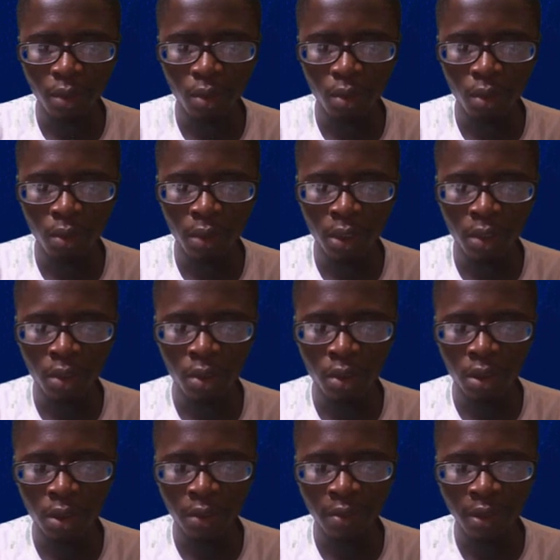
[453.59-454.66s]
So what we need to do
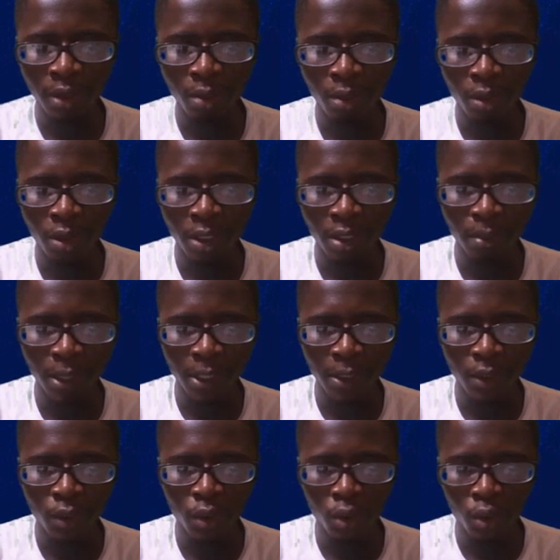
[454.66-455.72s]
is to divide both sides
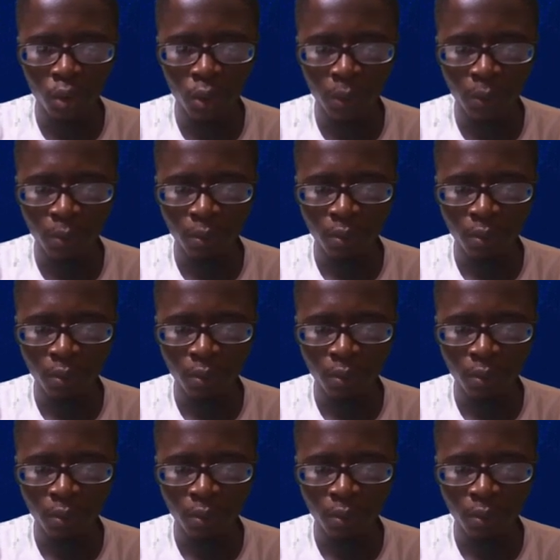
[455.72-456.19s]
by 2.